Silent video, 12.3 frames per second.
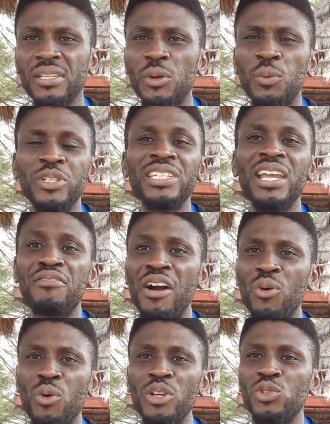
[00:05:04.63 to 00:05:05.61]
He would
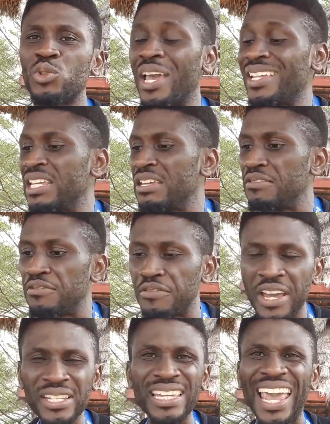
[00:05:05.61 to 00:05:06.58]
never go into any
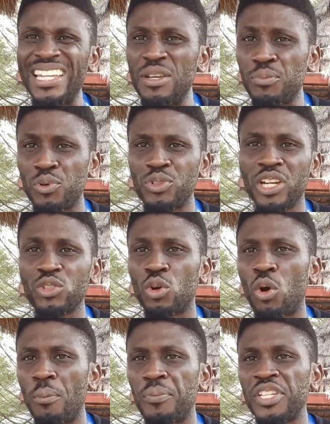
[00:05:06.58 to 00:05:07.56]
event, any project to
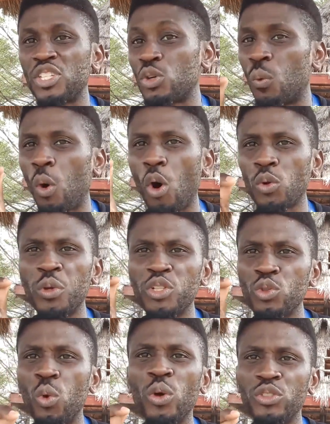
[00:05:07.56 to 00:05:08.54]
compete. He will
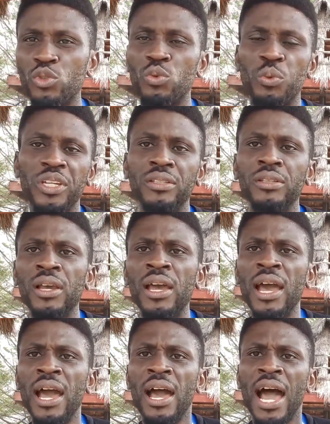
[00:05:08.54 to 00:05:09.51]
always go in to win.
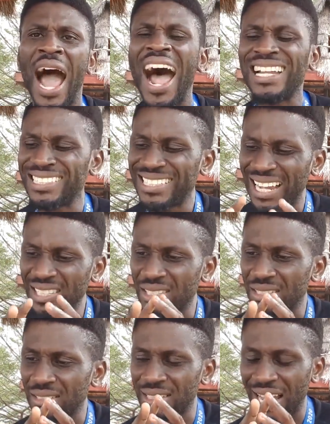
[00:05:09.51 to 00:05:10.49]
And that
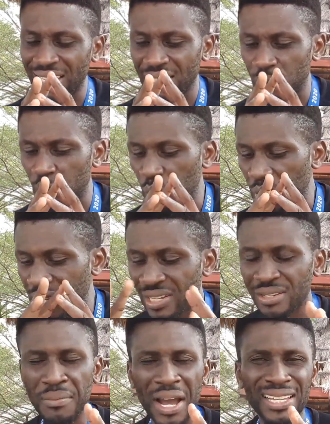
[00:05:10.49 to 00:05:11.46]
that
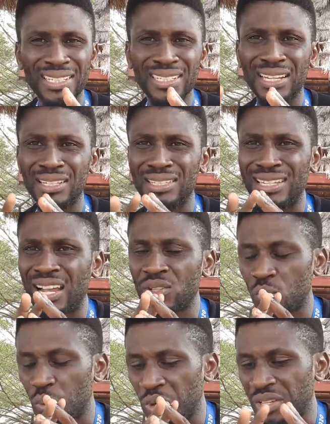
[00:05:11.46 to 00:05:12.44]
winning mindset,
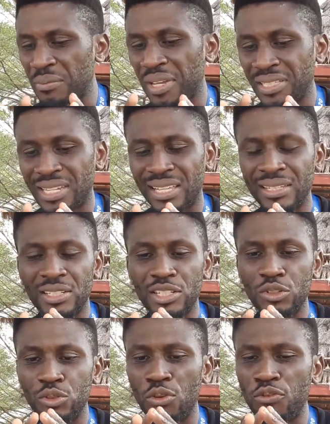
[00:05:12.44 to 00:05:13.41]
that winning mentality,
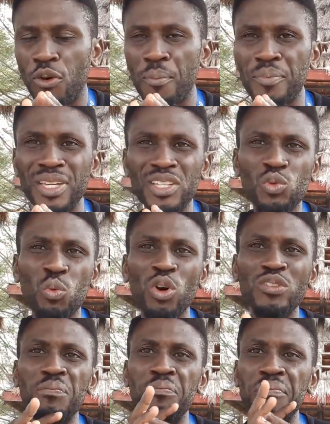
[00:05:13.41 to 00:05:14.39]
you know, for me is
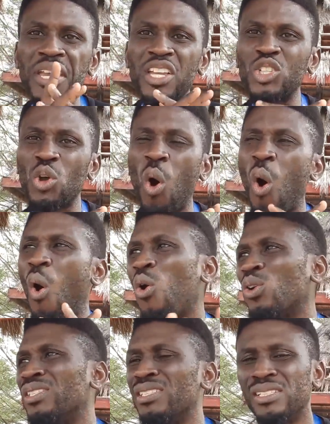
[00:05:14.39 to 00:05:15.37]
what makes
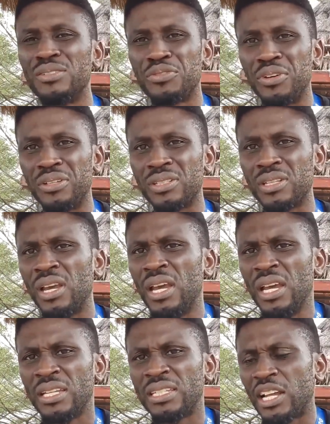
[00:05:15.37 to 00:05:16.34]
all the difference.
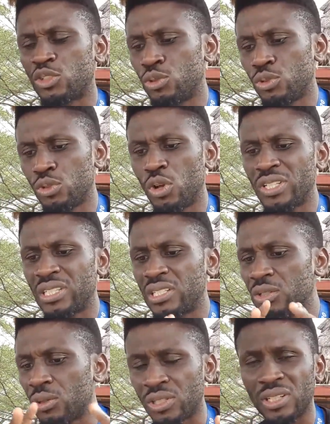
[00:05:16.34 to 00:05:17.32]
That you do not
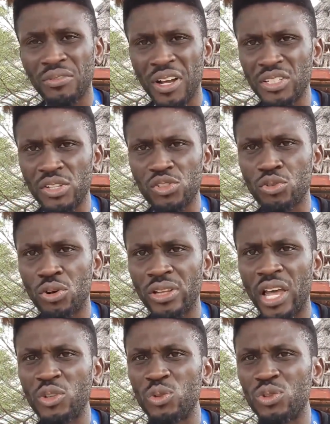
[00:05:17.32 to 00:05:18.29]
see yourself as a
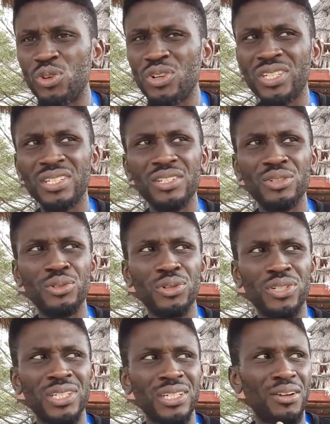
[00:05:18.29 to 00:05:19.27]
struggler, you do not see
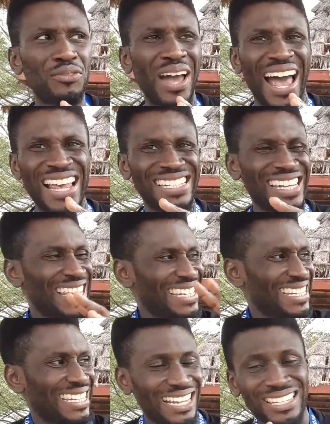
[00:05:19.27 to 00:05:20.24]
yourself as a
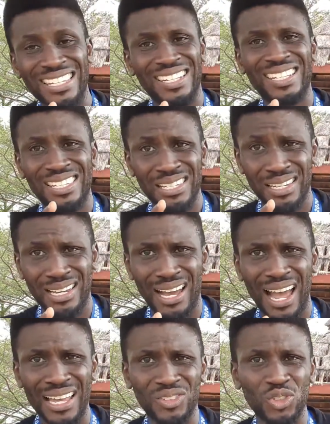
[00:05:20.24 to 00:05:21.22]
statistic,
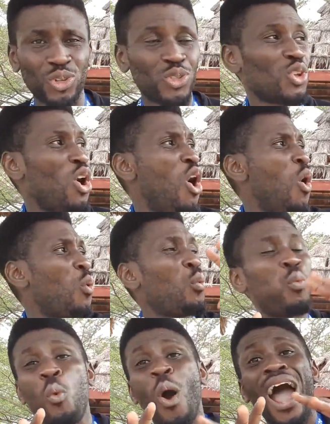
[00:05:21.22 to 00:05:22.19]
as just
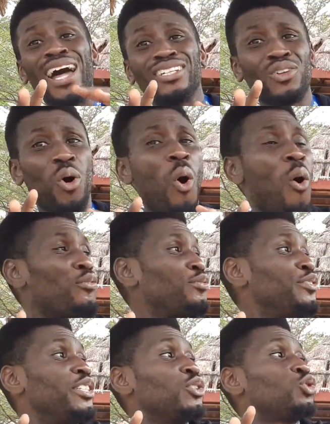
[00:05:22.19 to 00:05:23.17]
one of
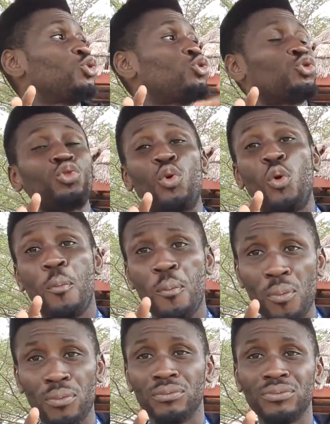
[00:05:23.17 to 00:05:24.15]
the
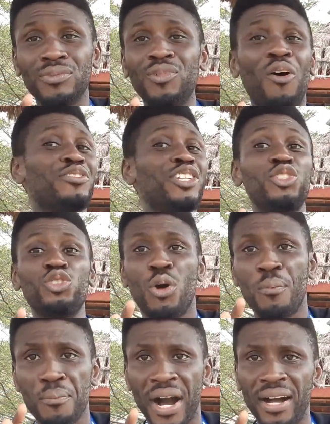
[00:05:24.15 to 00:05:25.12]
so of the
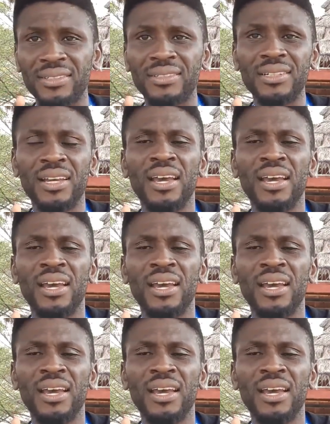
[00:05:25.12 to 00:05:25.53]
numbers